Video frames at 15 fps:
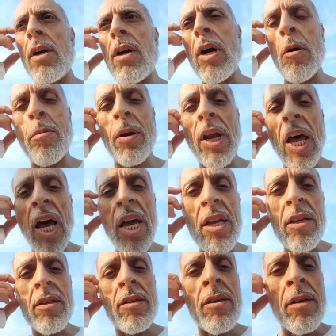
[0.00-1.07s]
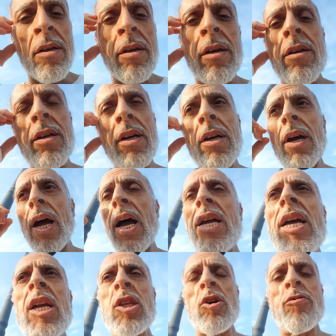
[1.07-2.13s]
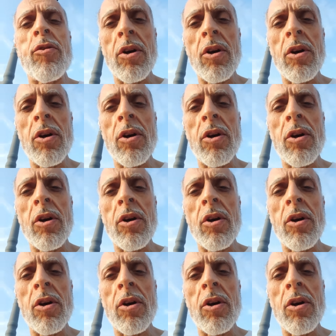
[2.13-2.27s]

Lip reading: applied ayat of